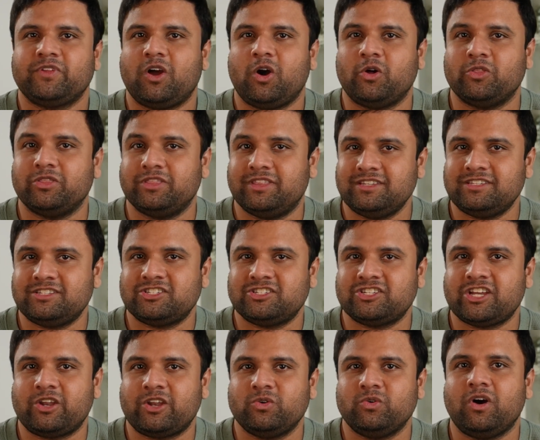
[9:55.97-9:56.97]
On this
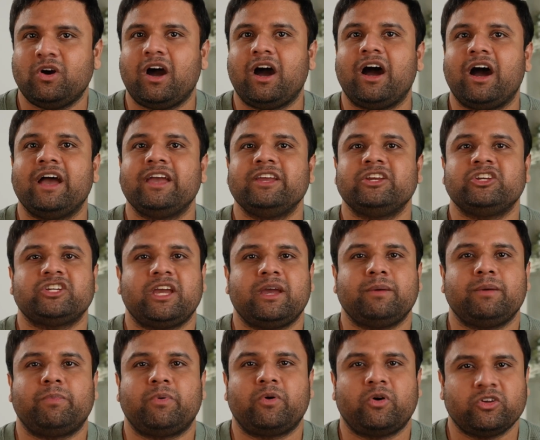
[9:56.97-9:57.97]
channel, I
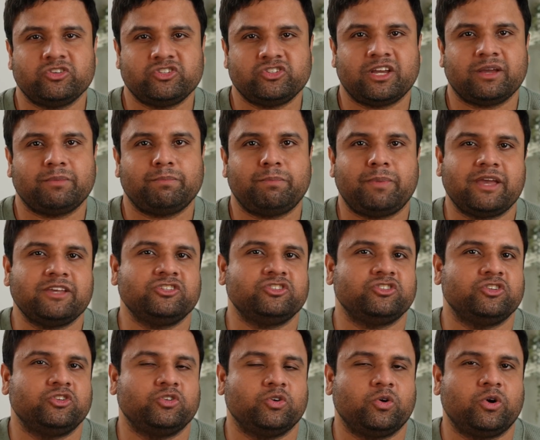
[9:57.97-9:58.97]
share project-based
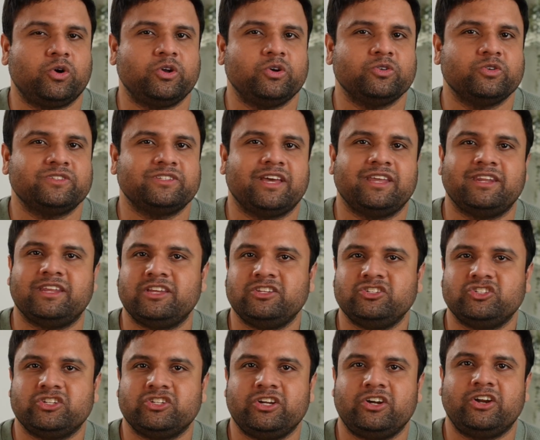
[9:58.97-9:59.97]
tutorials and
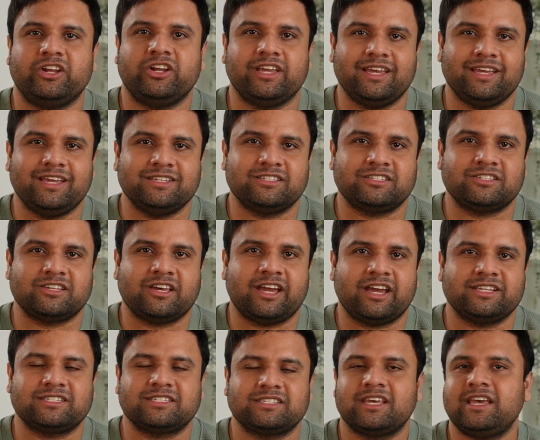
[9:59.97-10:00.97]
engineering
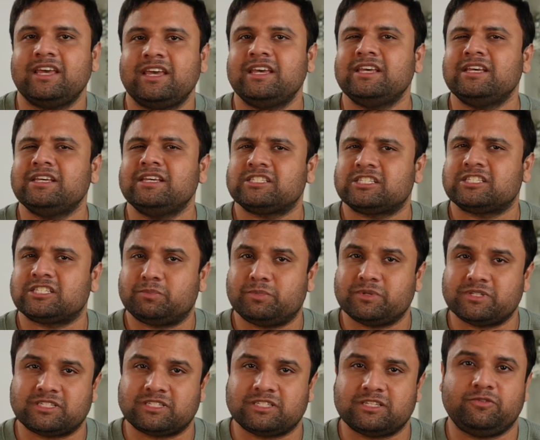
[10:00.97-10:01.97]
insights
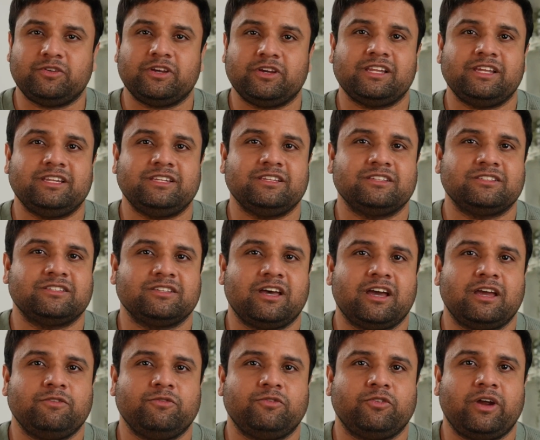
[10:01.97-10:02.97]
specifically
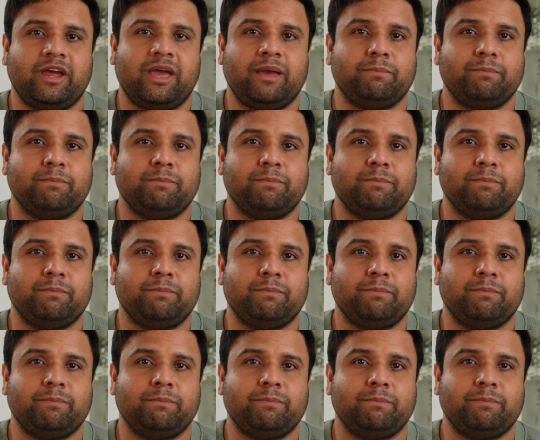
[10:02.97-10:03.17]
designed for